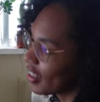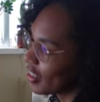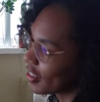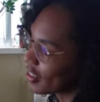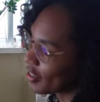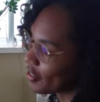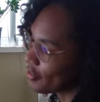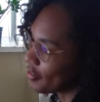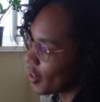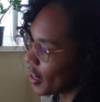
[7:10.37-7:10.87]

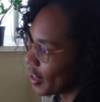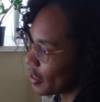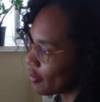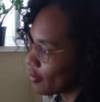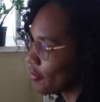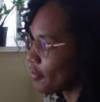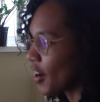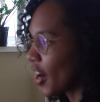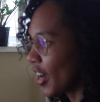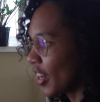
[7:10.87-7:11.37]
to find
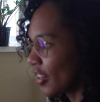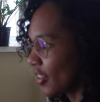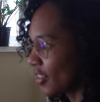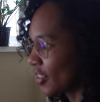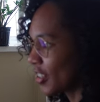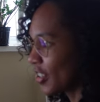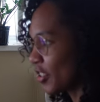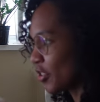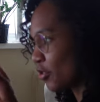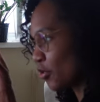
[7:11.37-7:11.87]
file
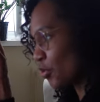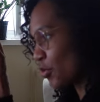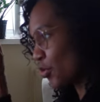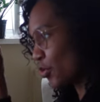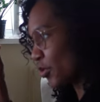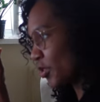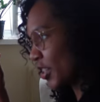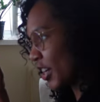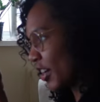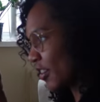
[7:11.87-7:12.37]
and then
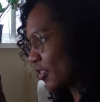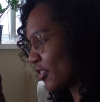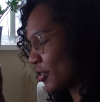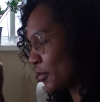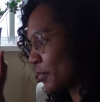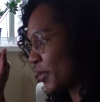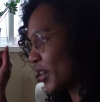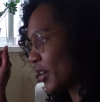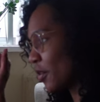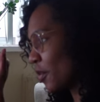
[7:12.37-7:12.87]
scroll down to
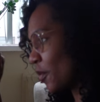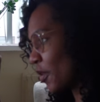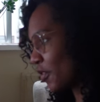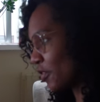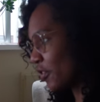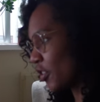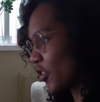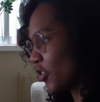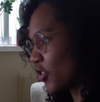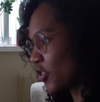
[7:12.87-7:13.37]
pick what
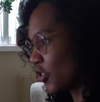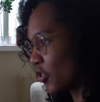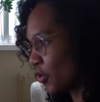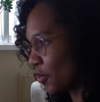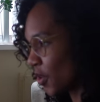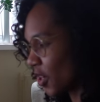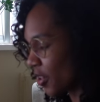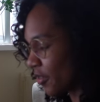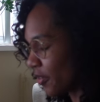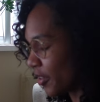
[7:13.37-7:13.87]
function you
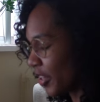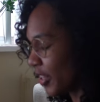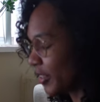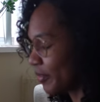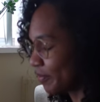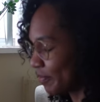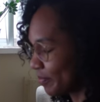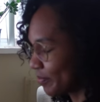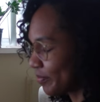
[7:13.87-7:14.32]
want, right?